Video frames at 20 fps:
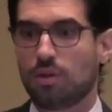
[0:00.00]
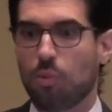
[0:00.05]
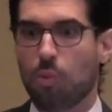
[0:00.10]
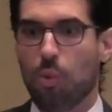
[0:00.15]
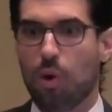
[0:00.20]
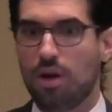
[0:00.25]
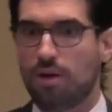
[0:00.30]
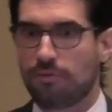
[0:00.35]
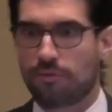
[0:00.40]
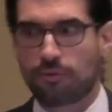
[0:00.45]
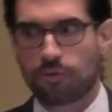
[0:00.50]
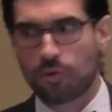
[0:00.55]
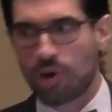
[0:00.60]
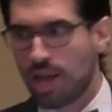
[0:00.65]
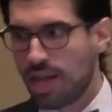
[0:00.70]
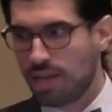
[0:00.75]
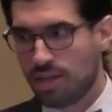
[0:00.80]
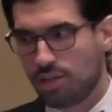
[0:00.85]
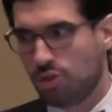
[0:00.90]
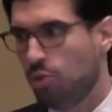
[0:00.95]
one
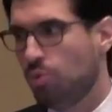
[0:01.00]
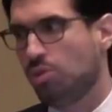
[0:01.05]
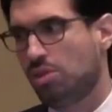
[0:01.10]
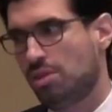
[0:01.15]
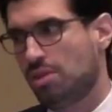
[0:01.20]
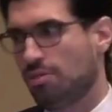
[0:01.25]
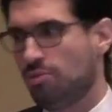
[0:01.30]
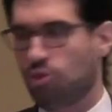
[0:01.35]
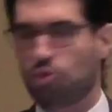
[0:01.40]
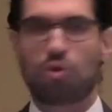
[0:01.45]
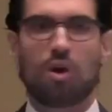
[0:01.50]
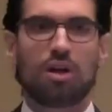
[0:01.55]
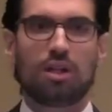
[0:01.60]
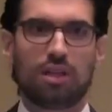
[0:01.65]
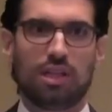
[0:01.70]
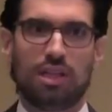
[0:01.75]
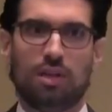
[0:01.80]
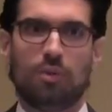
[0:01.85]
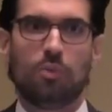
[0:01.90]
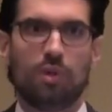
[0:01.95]
friend who's
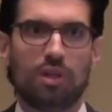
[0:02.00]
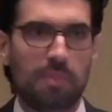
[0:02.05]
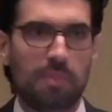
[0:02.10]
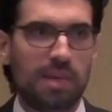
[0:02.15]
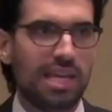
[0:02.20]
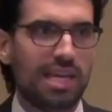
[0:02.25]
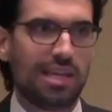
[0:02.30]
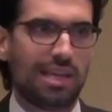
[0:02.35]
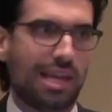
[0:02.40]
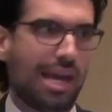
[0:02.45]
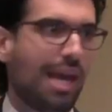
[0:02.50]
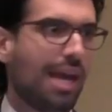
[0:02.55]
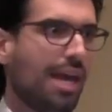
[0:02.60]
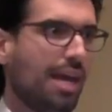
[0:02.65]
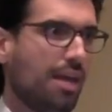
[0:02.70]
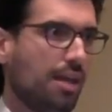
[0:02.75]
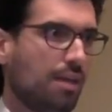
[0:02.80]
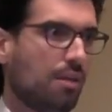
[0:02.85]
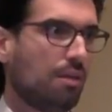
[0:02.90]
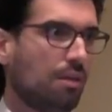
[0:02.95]
struggling being
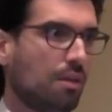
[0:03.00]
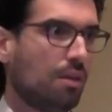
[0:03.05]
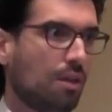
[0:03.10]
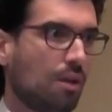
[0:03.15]
gay,